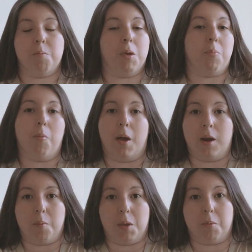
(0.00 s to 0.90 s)
people might
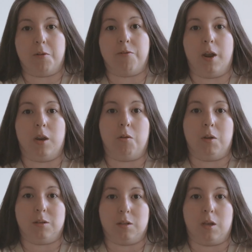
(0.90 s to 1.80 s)
not be able to find you
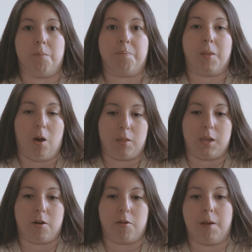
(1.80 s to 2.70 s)
easily on
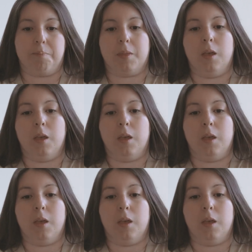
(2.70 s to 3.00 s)
the internet.